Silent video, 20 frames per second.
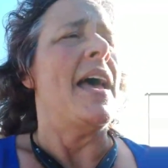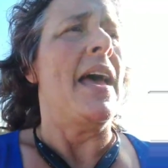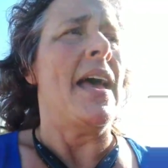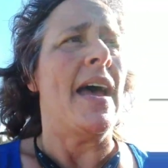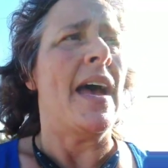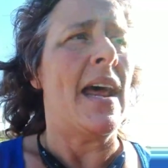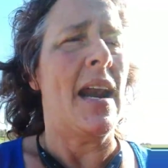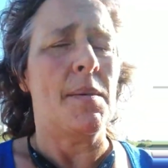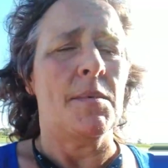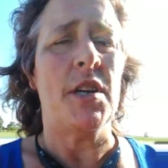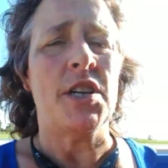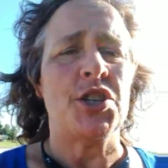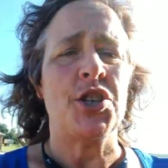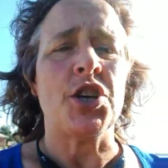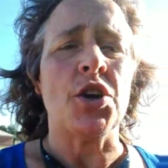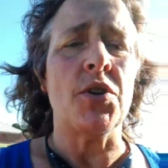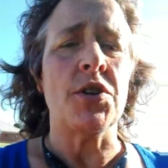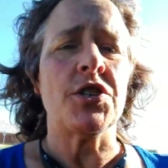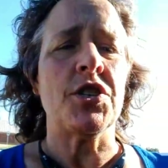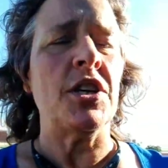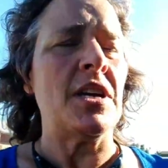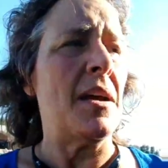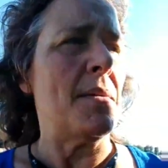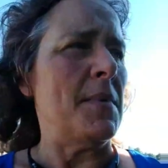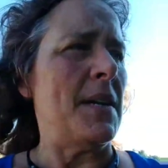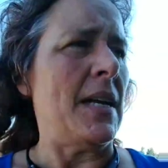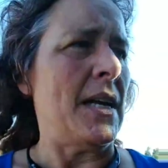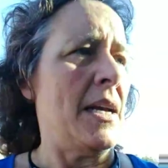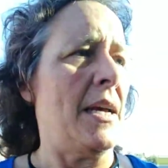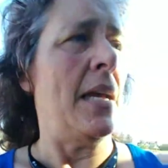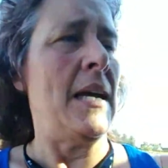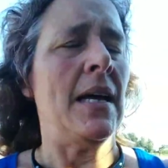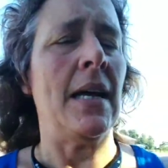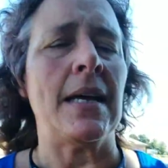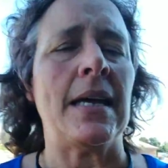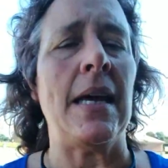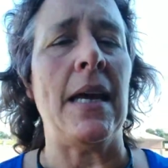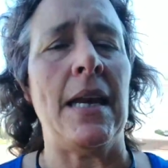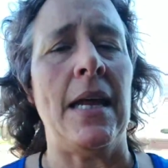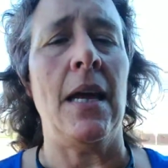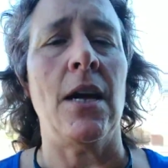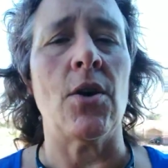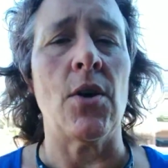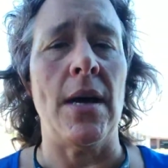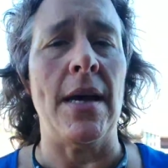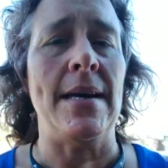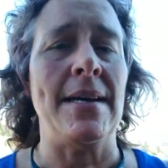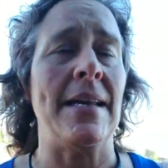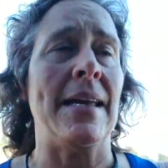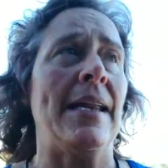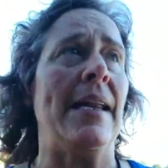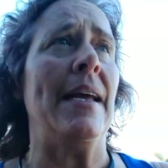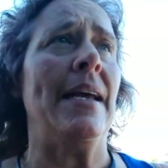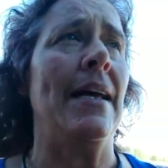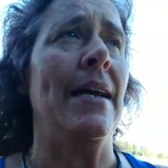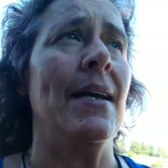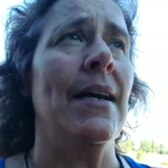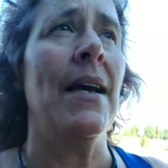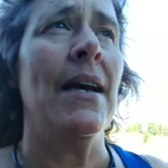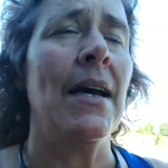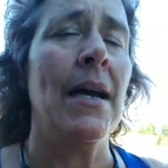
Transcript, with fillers: and I'm going to show it to you. I'm going to get it, go ahead and get in.